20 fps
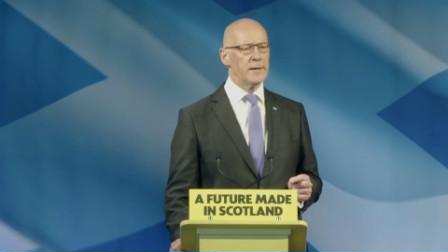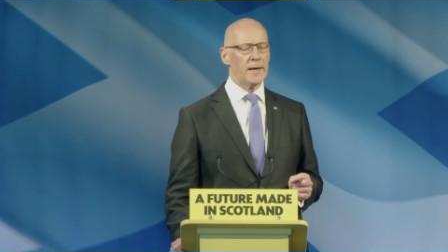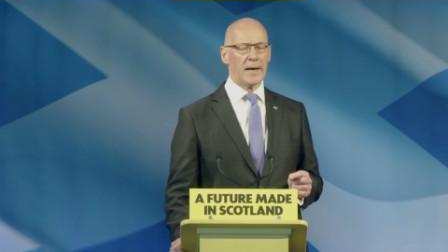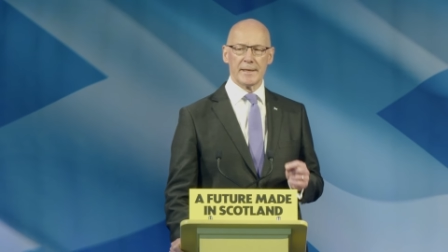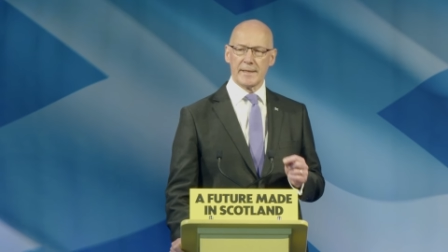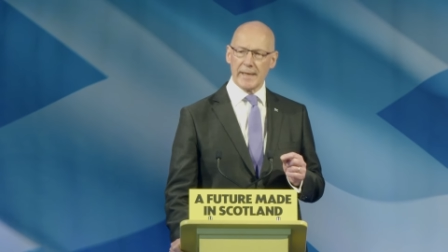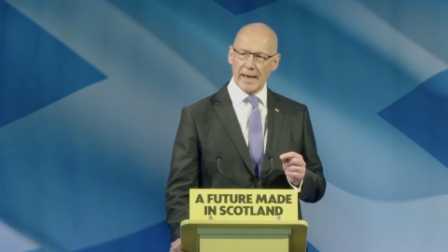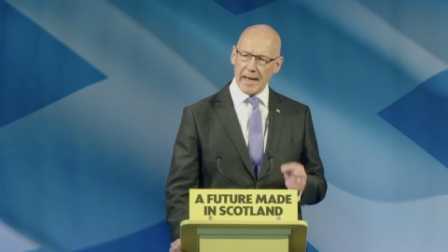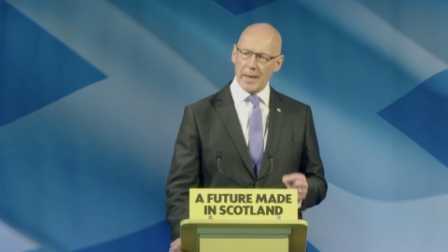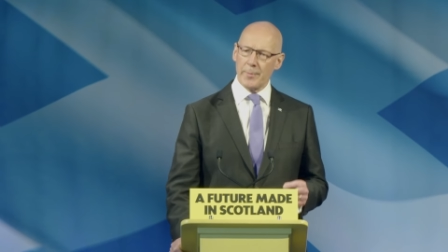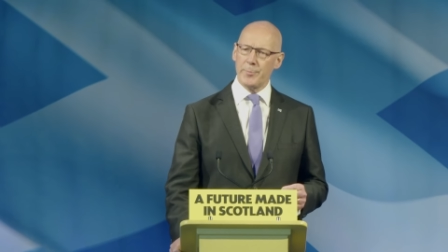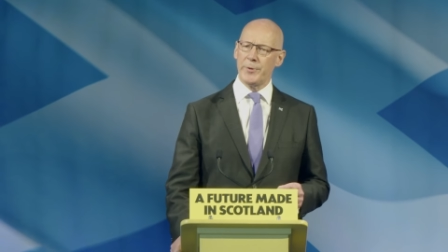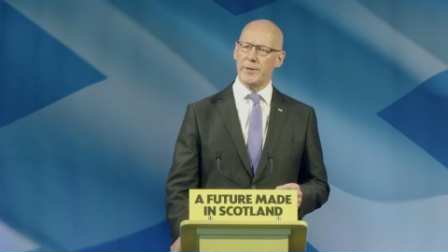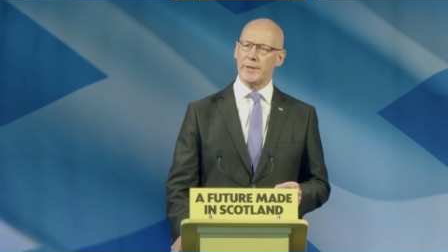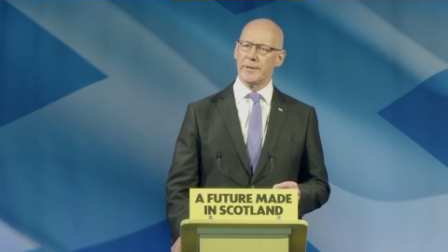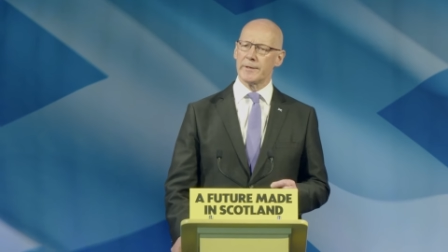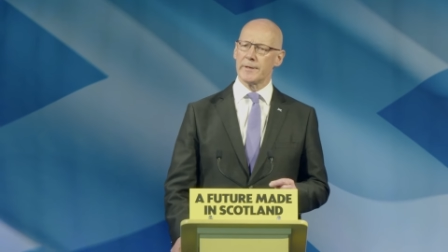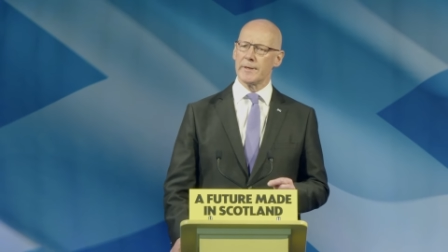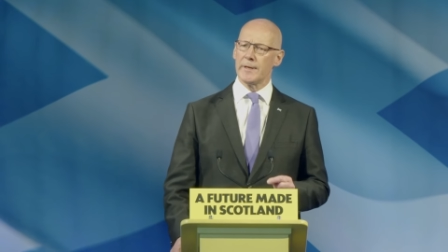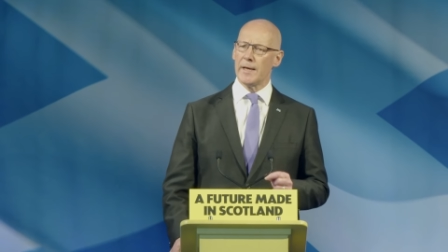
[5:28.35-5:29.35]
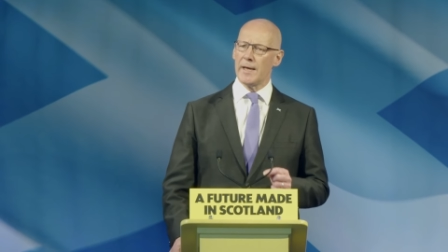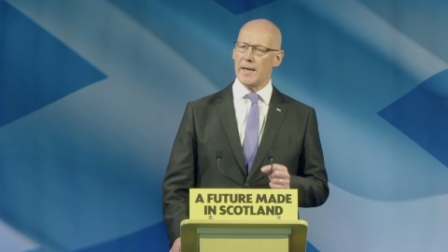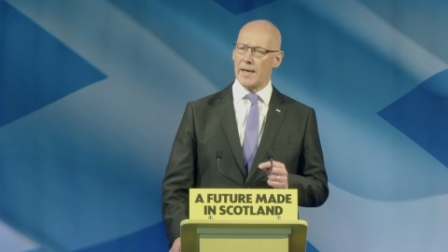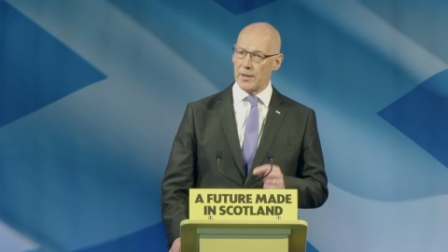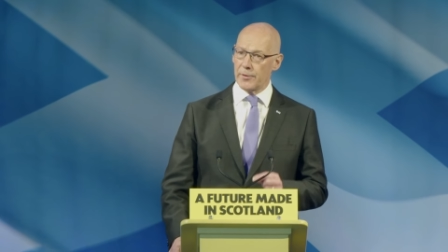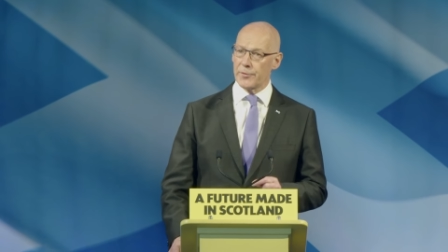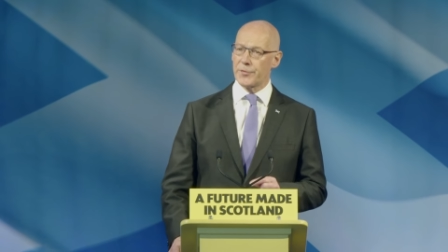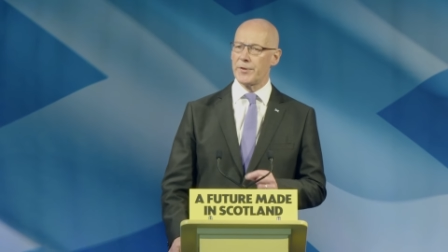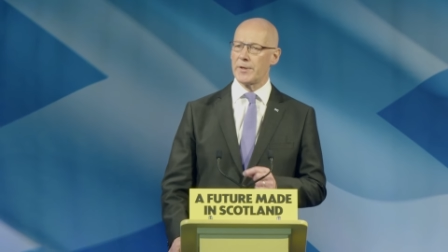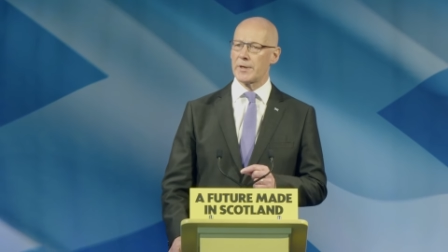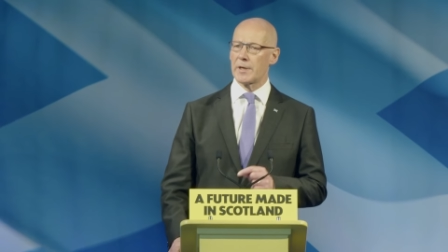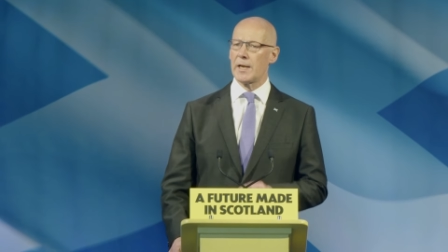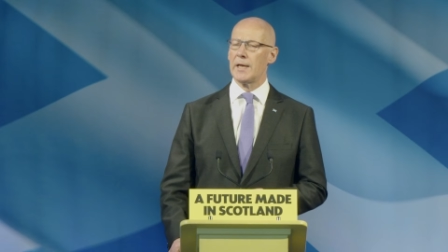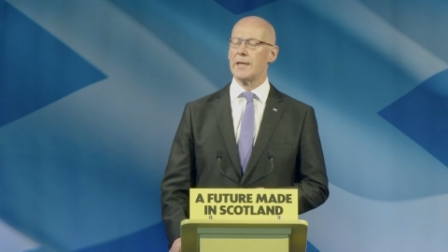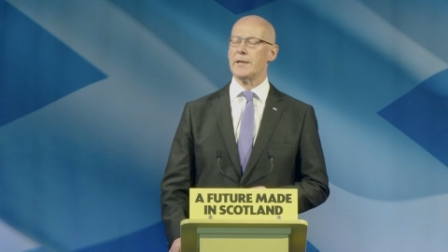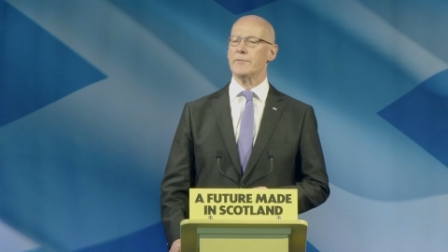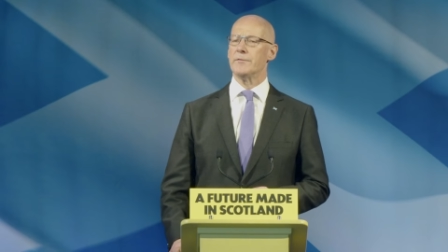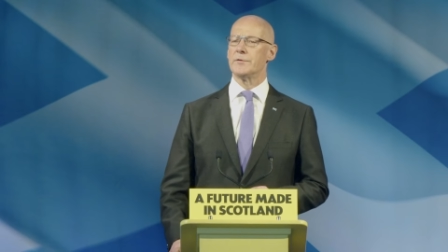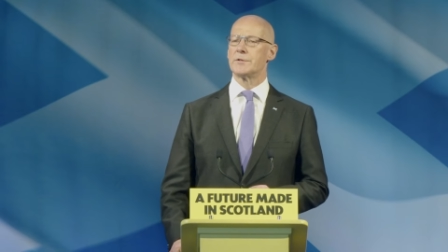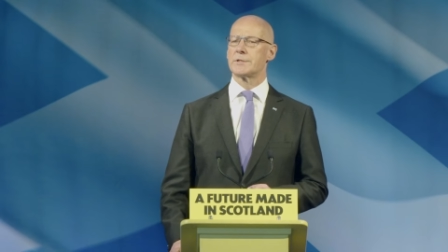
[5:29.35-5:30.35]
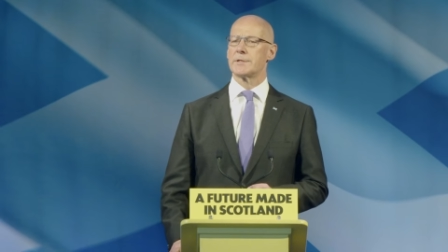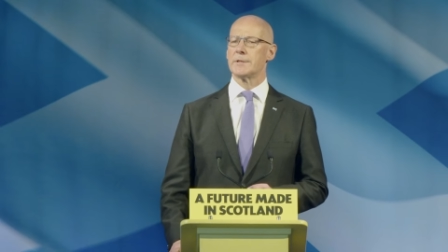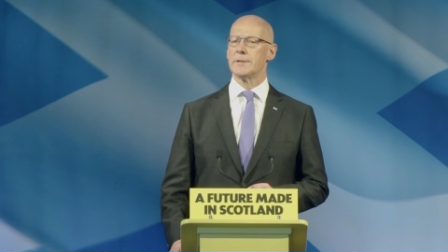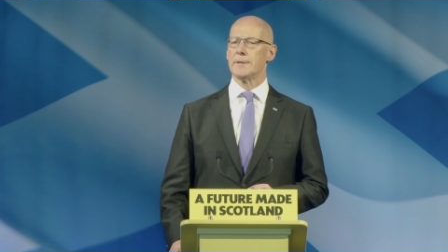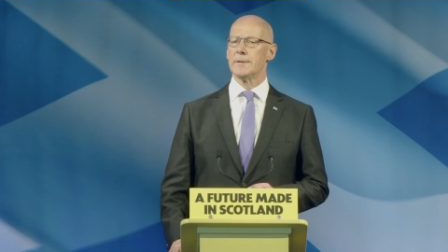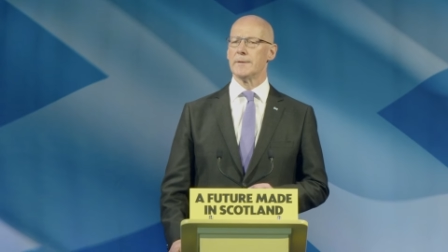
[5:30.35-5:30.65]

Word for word: and happier, healthier lives.